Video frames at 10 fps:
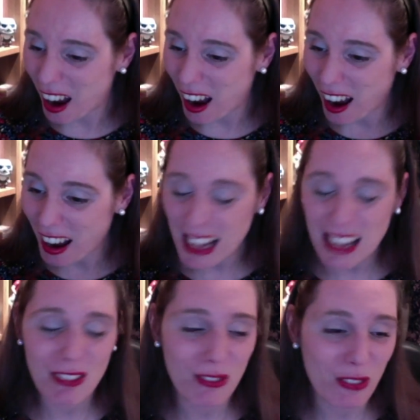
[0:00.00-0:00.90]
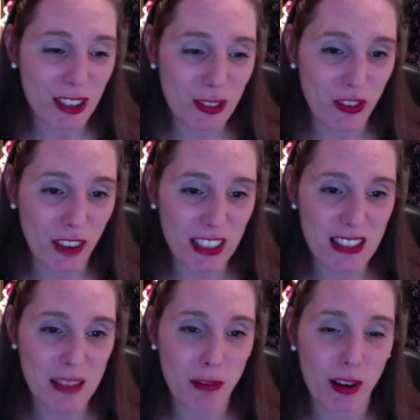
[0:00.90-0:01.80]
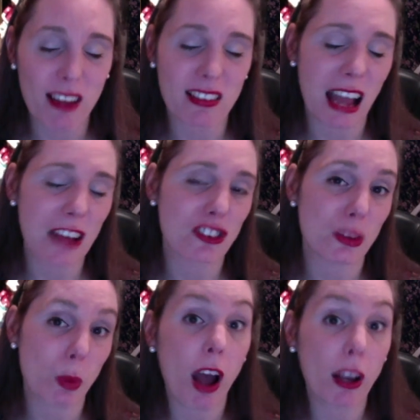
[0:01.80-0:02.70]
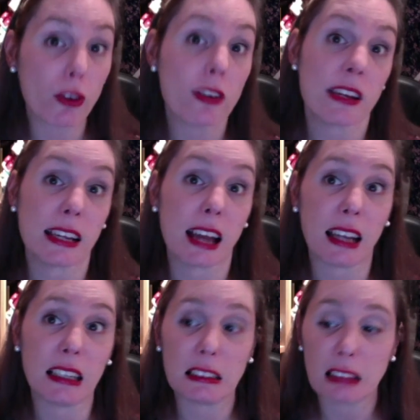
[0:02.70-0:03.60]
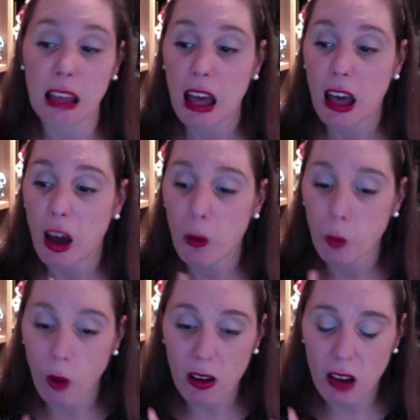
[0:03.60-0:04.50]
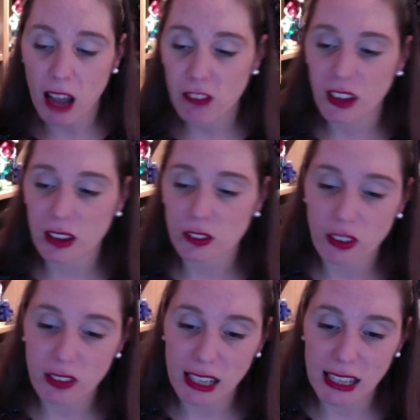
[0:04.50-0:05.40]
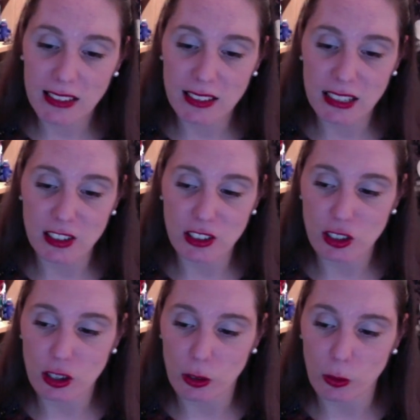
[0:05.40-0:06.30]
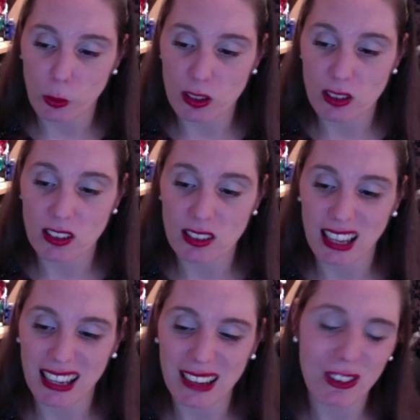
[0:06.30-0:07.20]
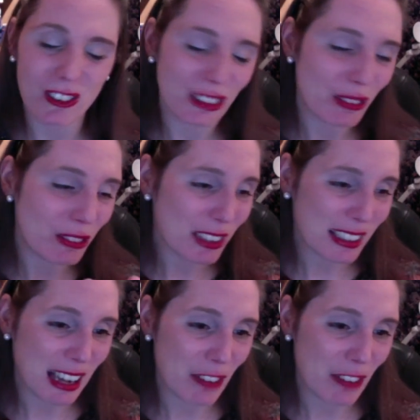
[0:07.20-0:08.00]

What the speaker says: I was very surprised actually what I could eat. And what I found very easy to do was to say, well, no, I'm not going to have